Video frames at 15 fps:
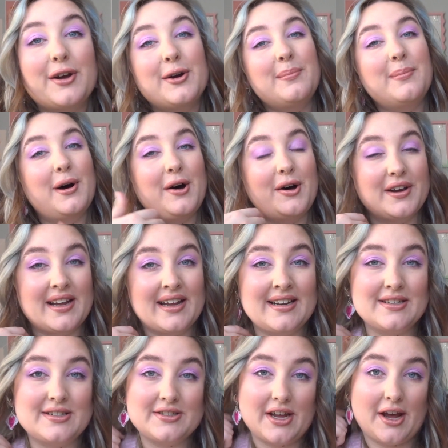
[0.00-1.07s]

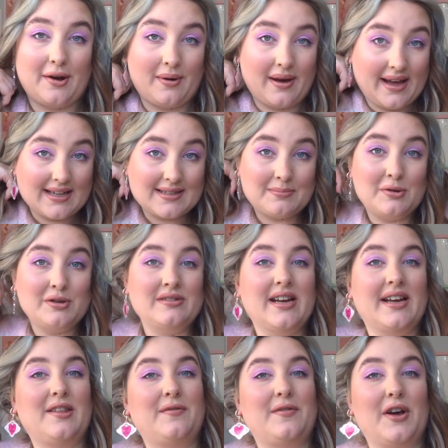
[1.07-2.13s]
Morning, so it's
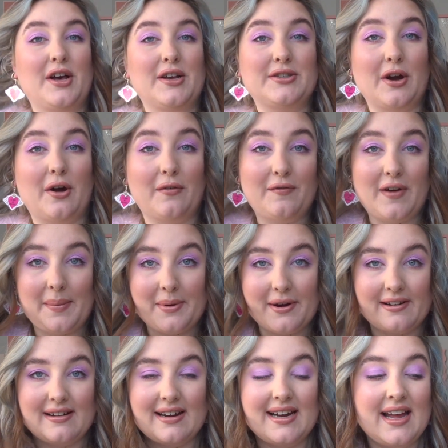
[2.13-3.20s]
Monday the 1st of
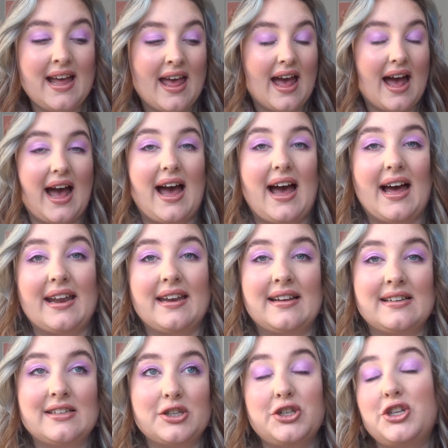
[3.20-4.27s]
February
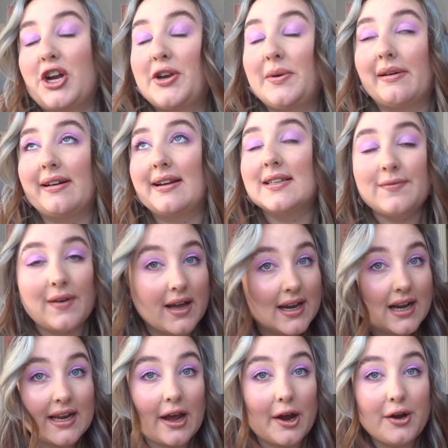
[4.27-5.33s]
and January is
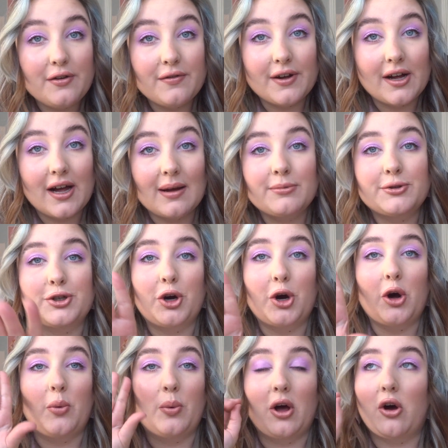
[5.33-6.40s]
finally over. I'm
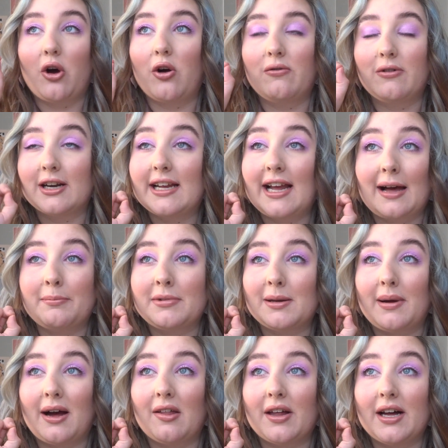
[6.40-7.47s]
sure we're all really happy
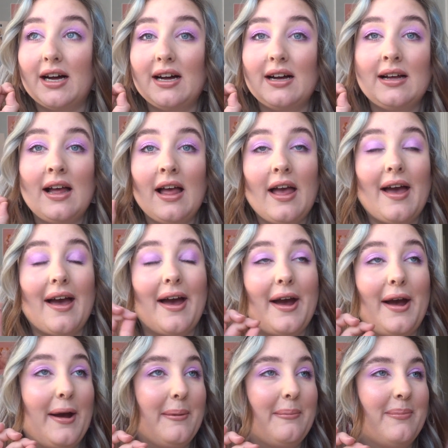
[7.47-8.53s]
about
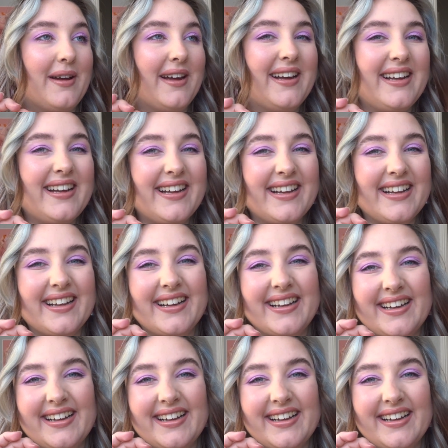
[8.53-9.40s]
that.